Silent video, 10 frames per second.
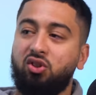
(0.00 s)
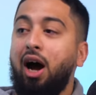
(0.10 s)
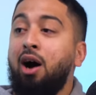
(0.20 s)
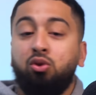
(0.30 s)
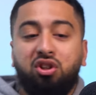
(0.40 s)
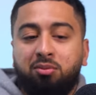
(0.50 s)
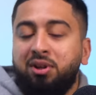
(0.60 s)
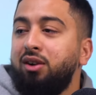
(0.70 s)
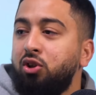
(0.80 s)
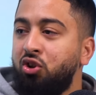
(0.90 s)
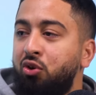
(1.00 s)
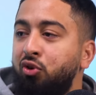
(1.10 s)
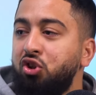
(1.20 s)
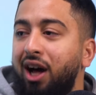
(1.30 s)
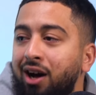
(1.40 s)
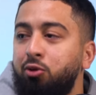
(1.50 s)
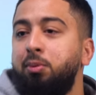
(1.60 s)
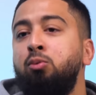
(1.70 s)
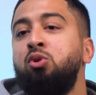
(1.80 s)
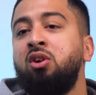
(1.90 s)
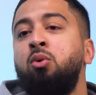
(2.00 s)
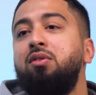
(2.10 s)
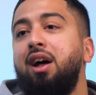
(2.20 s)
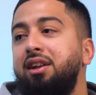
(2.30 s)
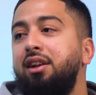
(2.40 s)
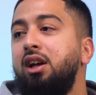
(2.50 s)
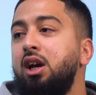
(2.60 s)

So how? That's I'm saying. That's the confusion. How do people deal with that then?